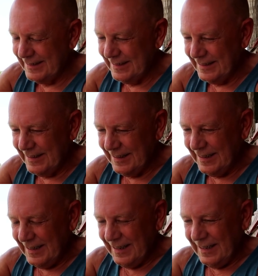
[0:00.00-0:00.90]

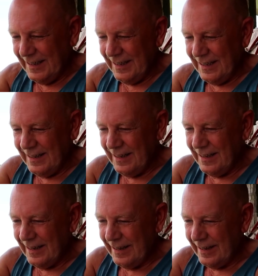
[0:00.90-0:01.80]

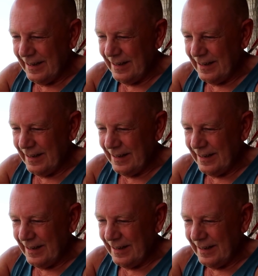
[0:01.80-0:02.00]
Nothing is said.